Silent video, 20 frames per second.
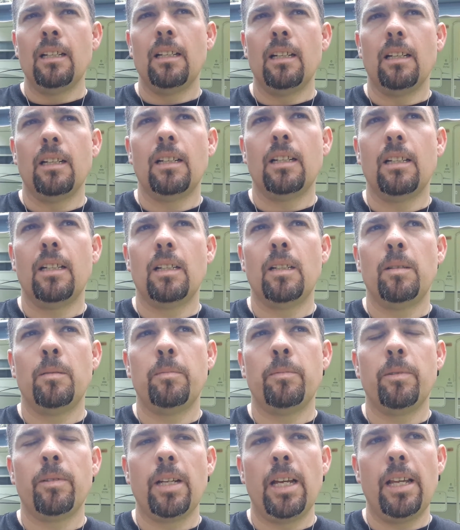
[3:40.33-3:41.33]

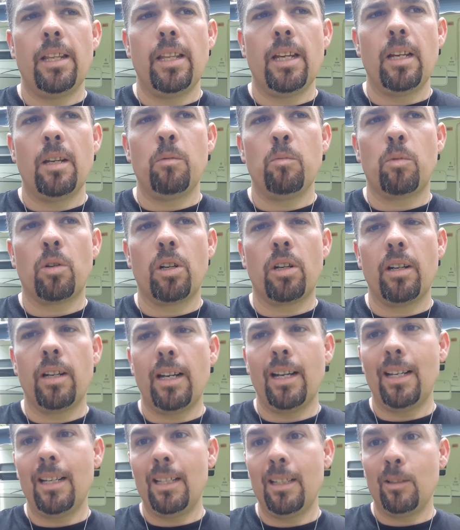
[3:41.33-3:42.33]
and then we're
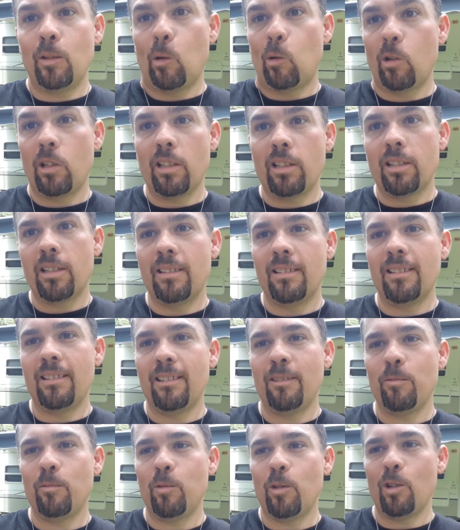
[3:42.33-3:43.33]
heading north,
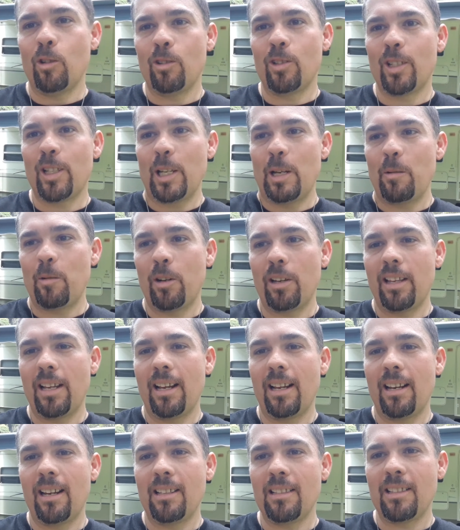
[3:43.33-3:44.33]
and we'll see where
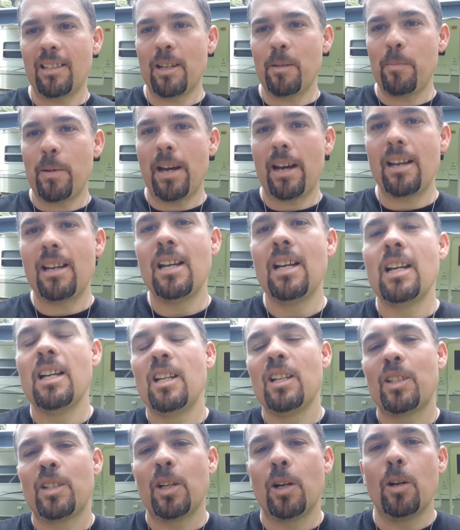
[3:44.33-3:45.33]
that ends up at.
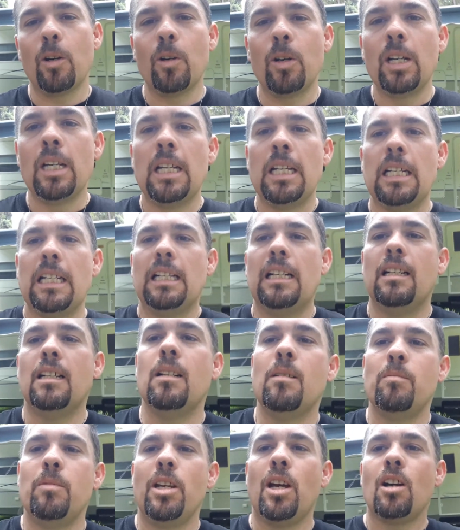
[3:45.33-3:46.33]
So
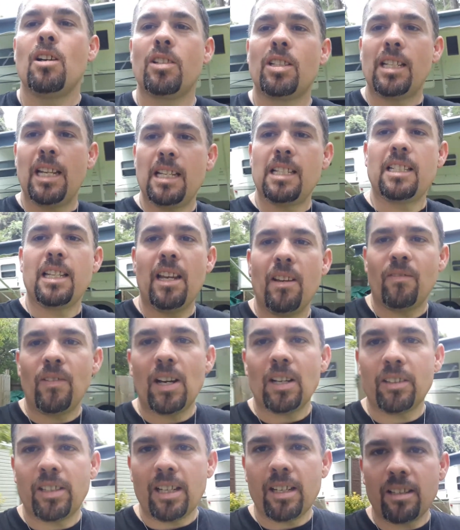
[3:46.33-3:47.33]
y'all stay safe
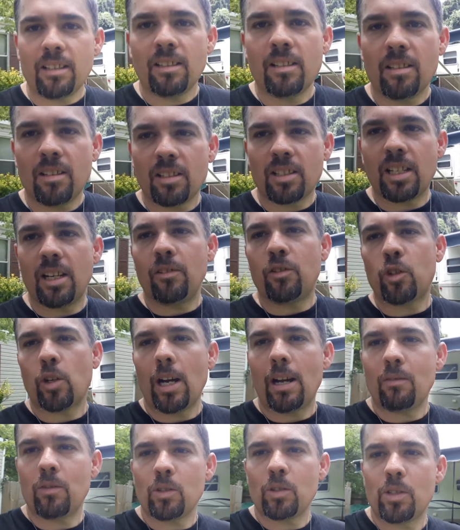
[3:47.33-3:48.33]
out there. Safe
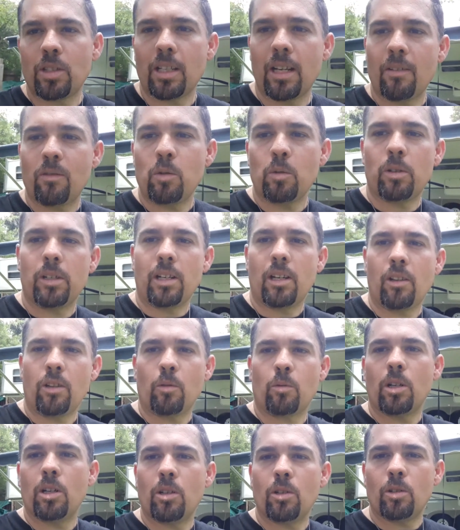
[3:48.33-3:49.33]
travels to everyone on the
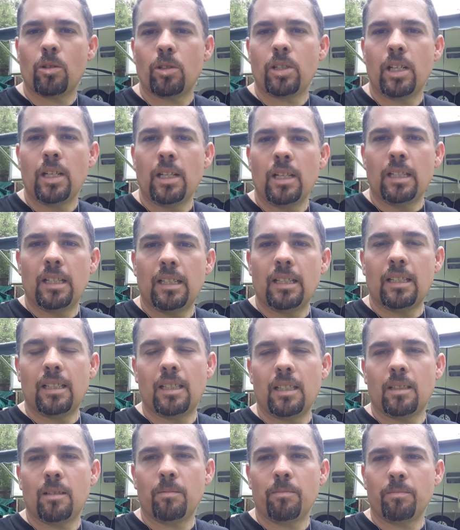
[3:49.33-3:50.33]
road,
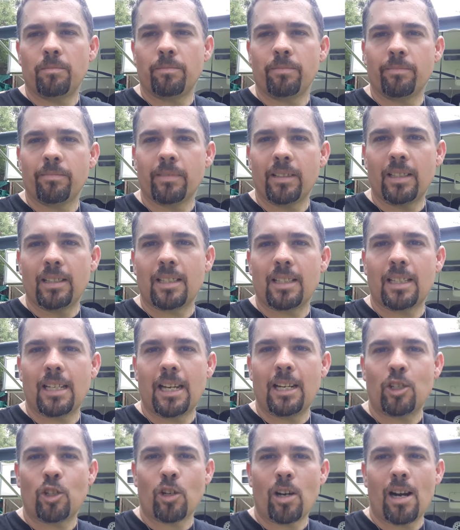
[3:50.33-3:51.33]
and
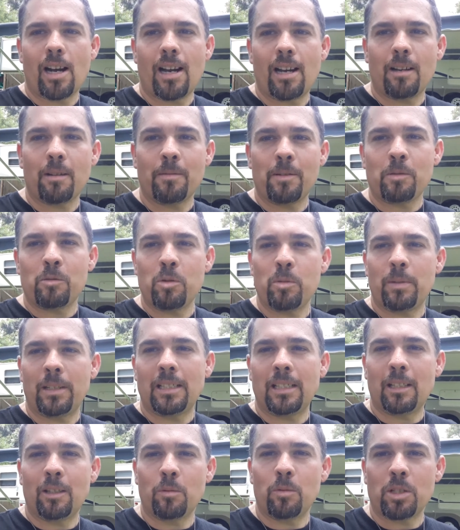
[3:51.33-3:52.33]
stay dry. I mean, we've been
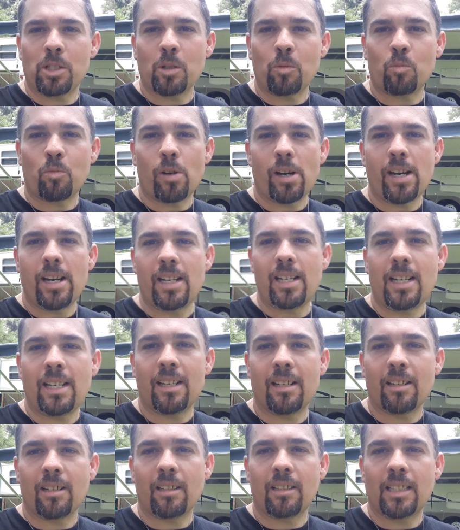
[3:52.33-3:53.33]
dealing with some rain
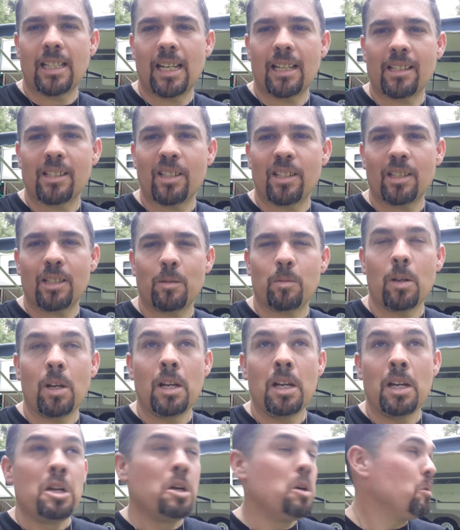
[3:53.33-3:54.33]
here in Texas,
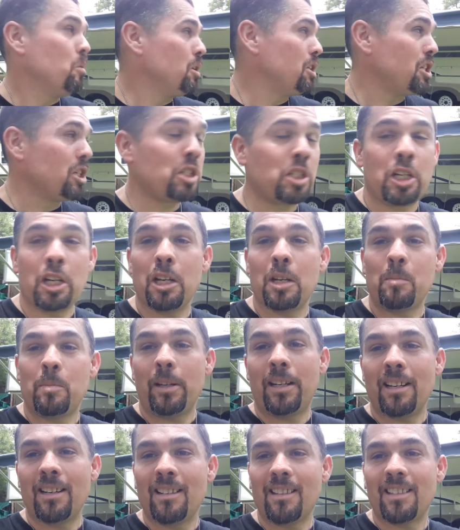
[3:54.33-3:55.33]
which is good
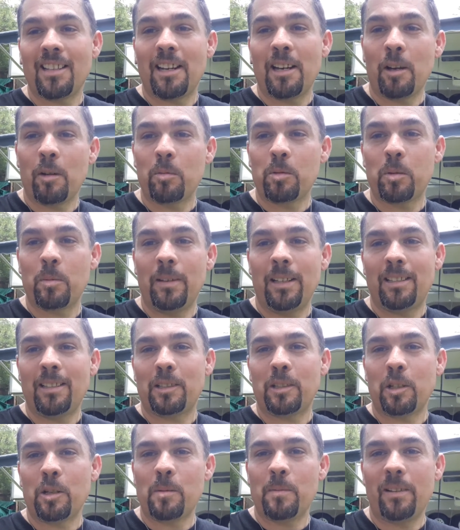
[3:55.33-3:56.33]
because it helps me
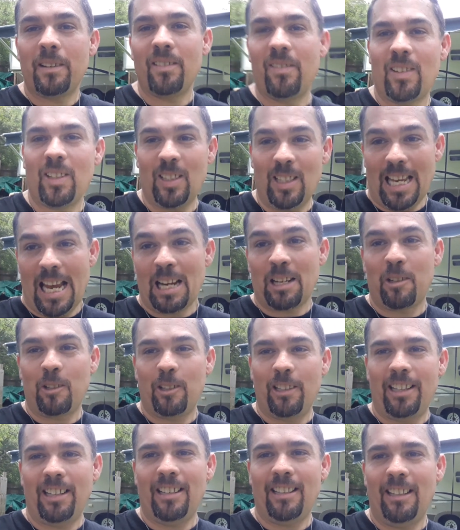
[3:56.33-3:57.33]
determine if there's
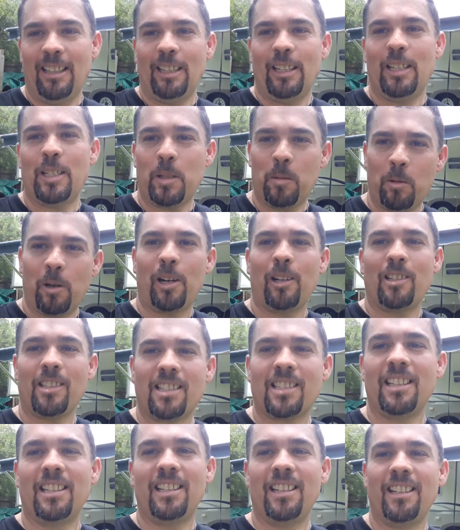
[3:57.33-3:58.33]
actually any leaks while it's
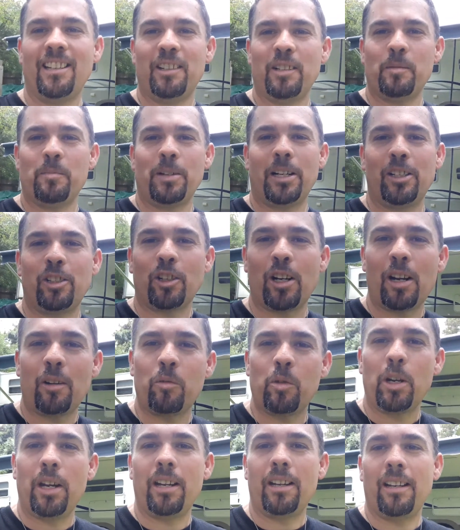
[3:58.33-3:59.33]
sitting here in my
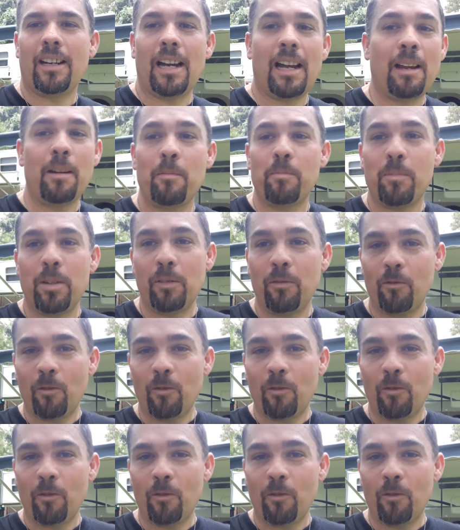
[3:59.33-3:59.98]
driveway. And I have been